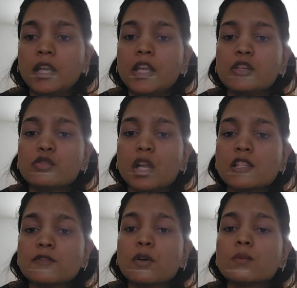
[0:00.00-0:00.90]
It
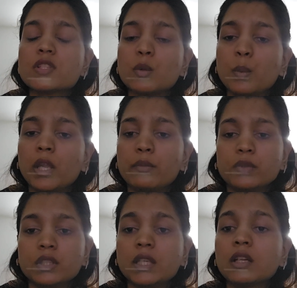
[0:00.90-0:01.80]
transforms the way
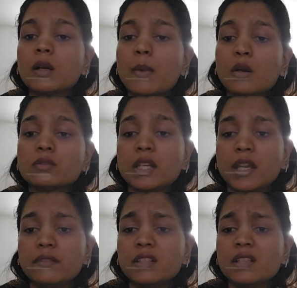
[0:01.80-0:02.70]
we think about the
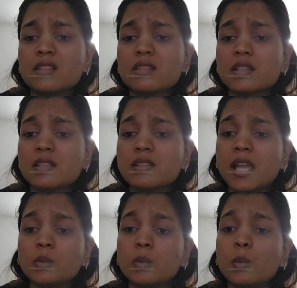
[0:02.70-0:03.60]
evidences
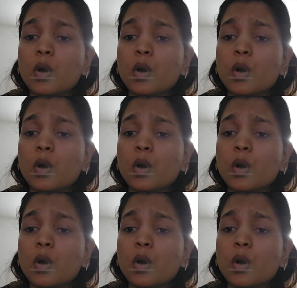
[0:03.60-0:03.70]
and